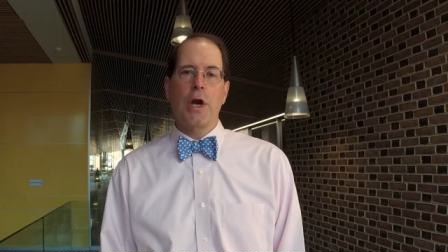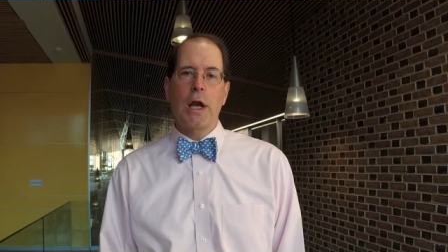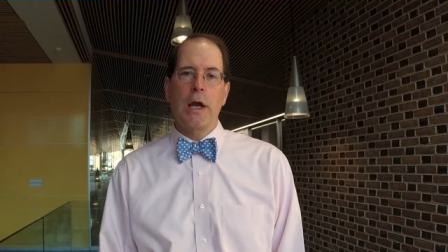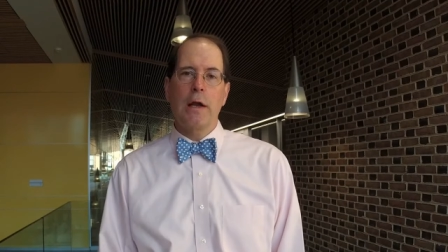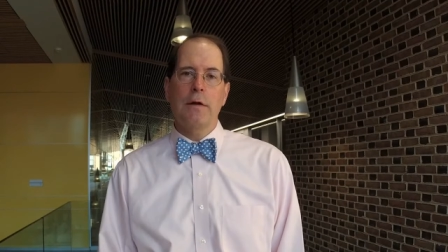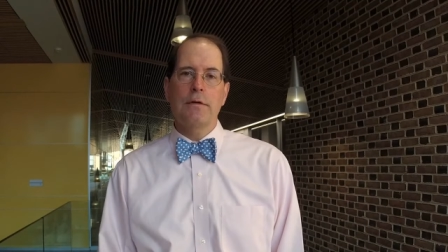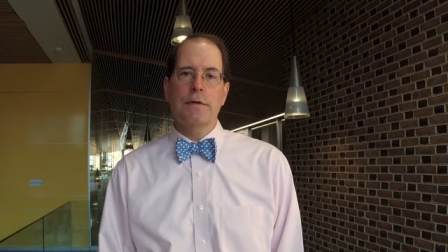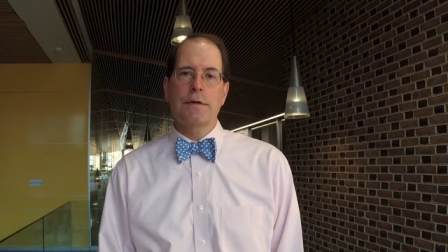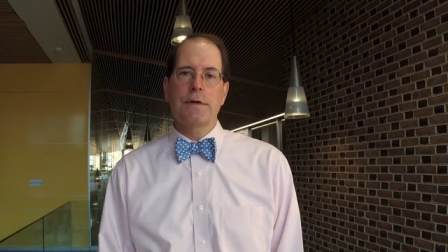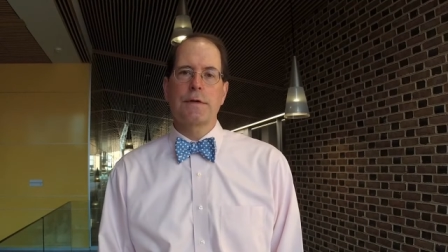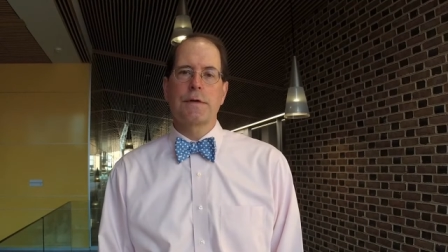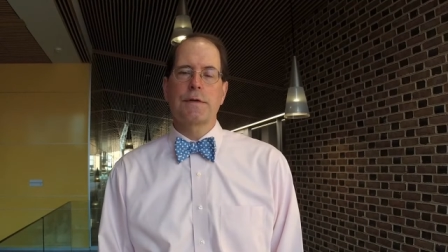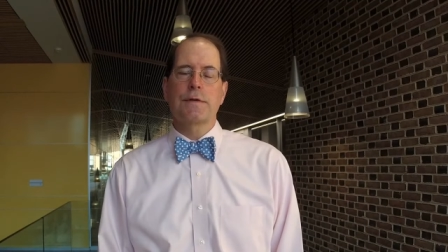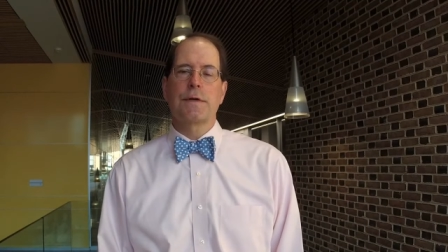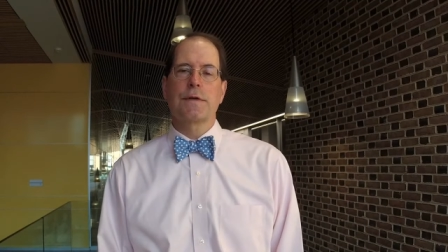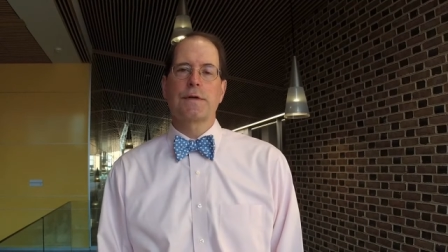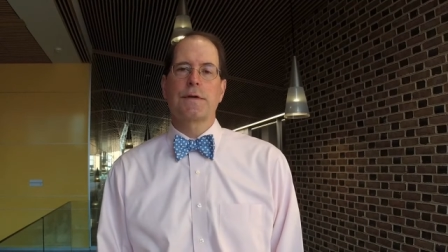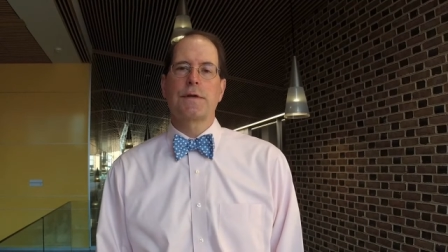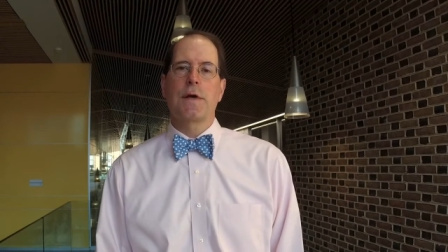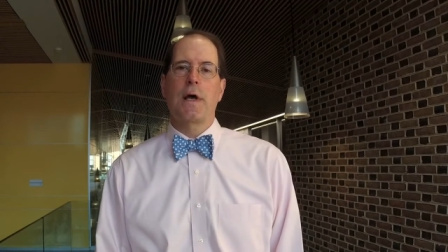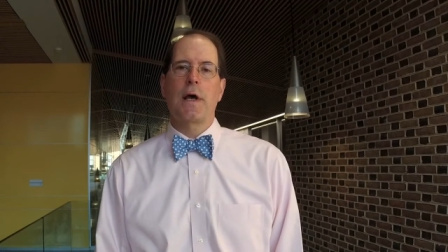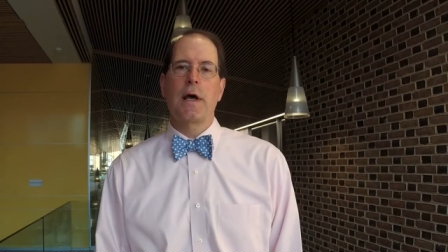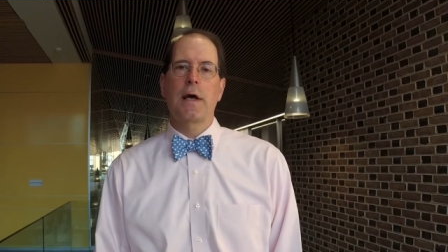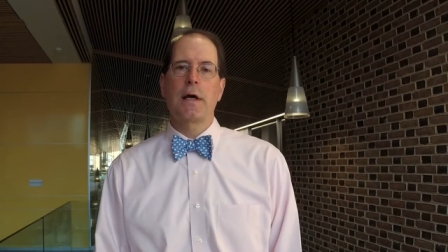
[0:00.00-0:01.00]
changes in
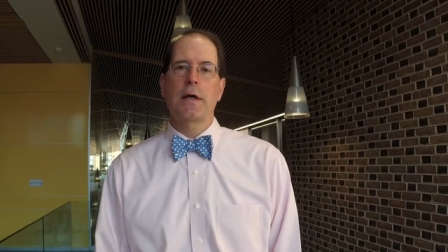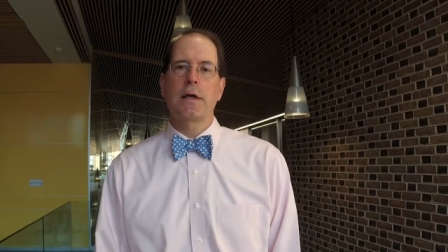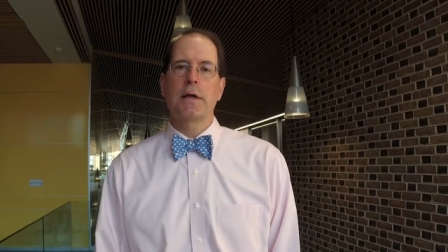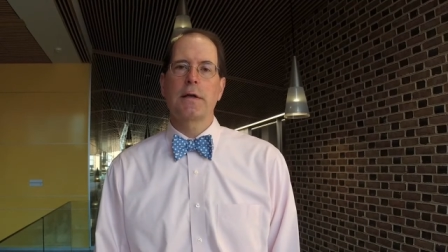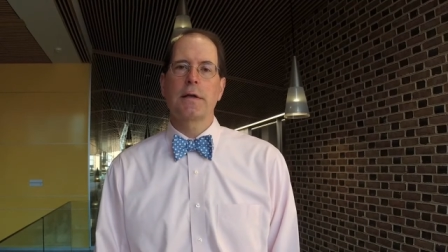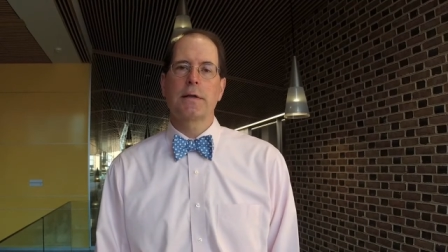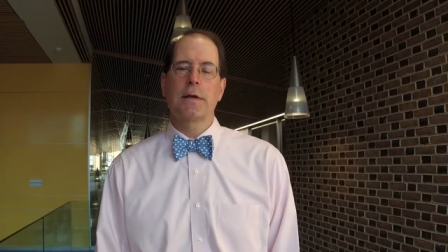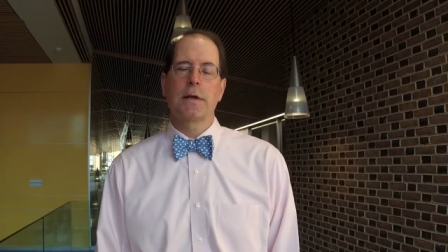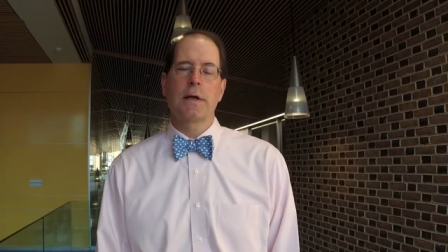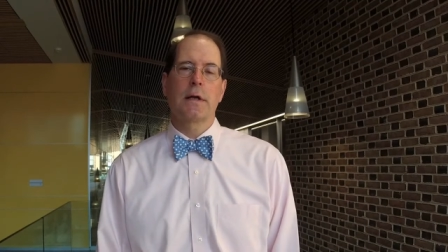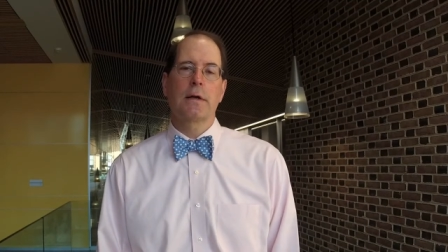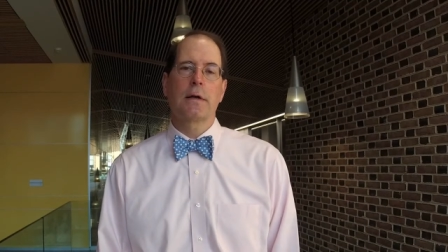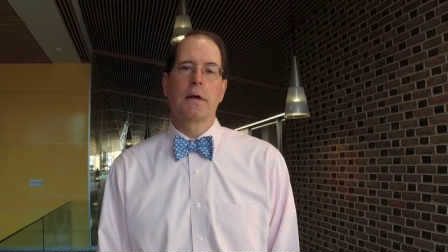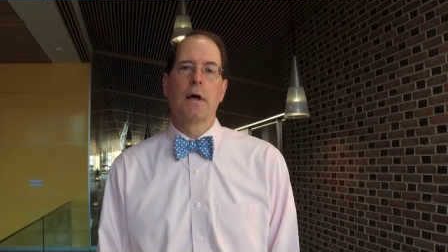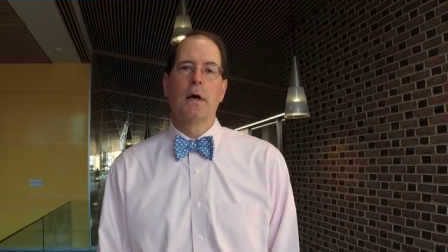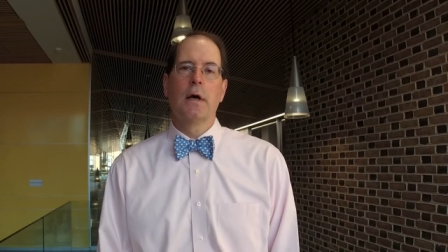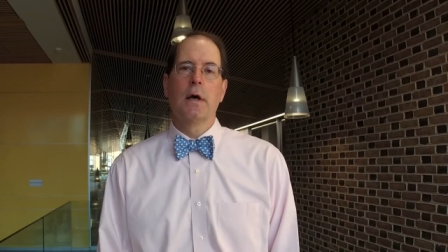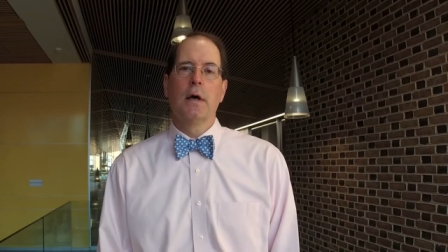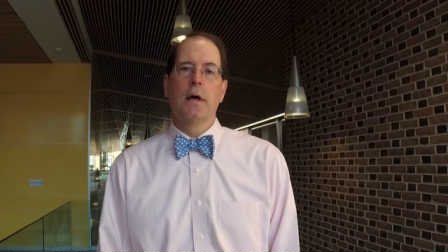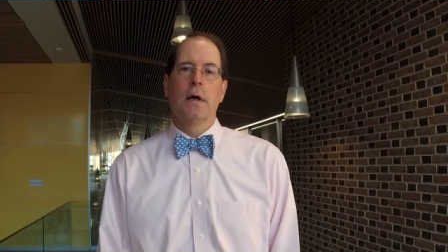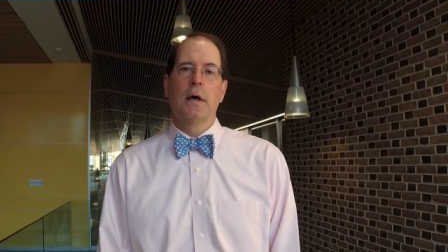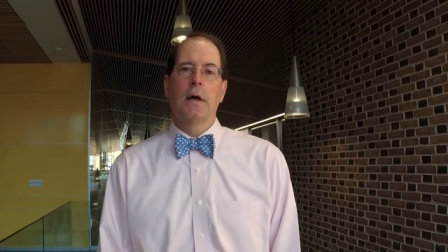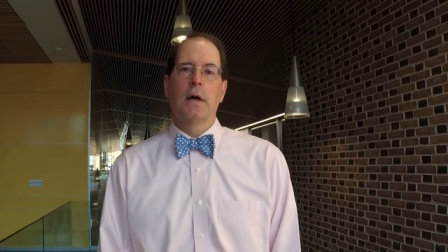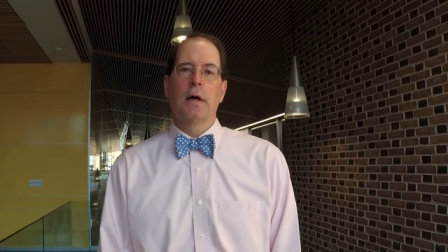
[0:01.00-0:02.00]
society that
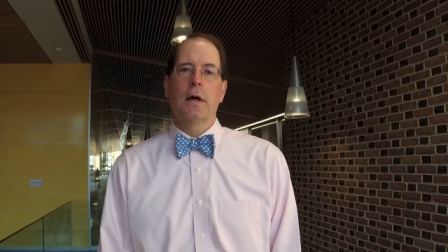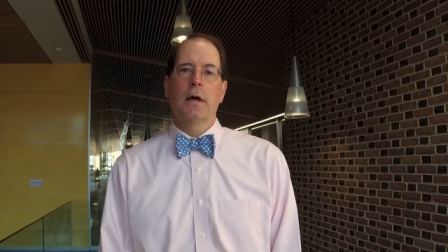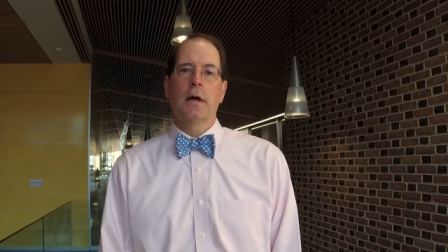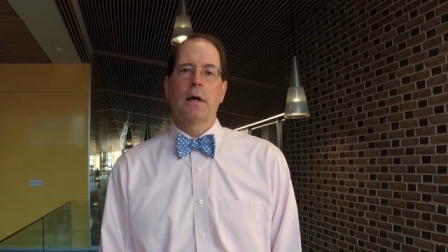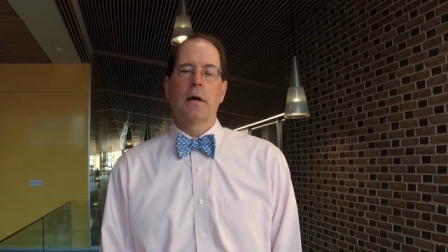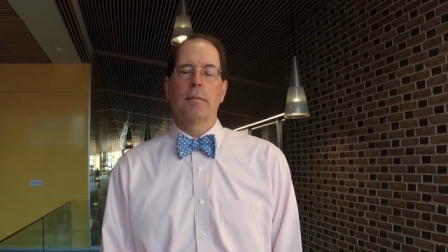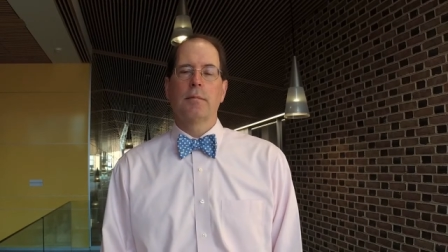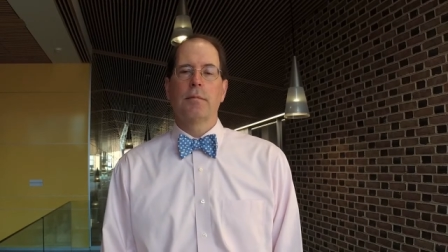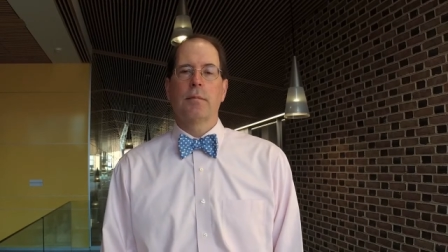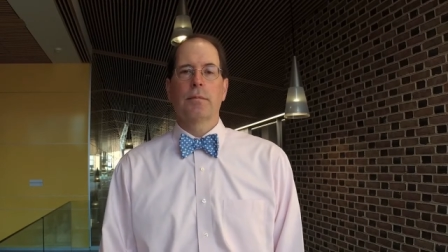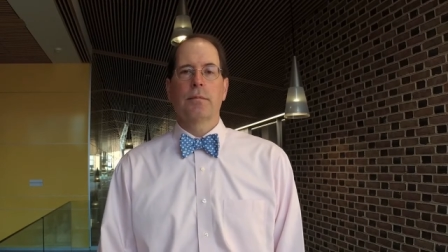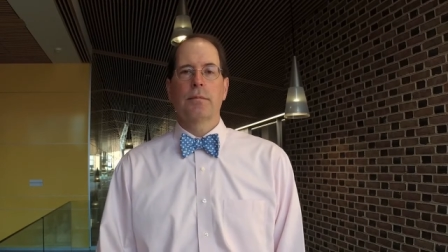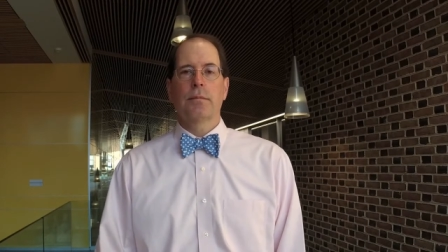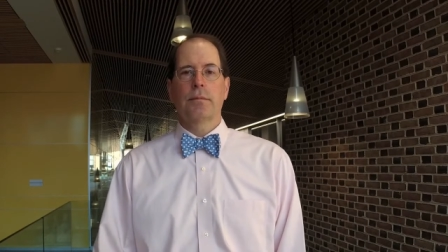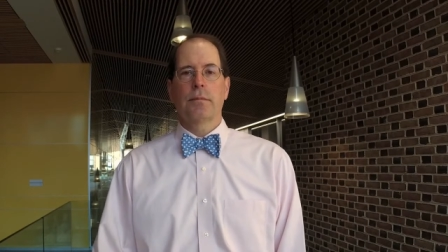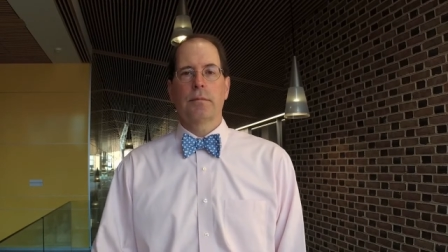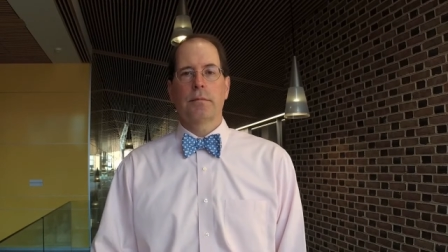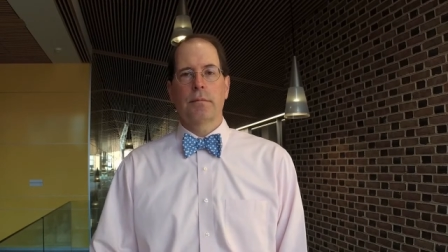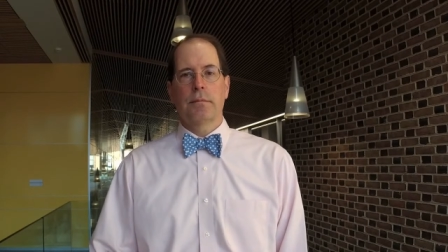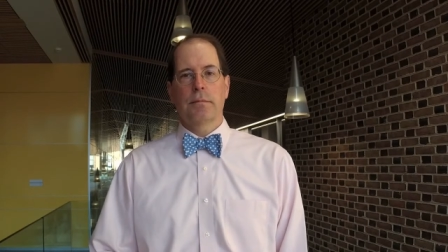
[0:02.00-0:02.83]
um,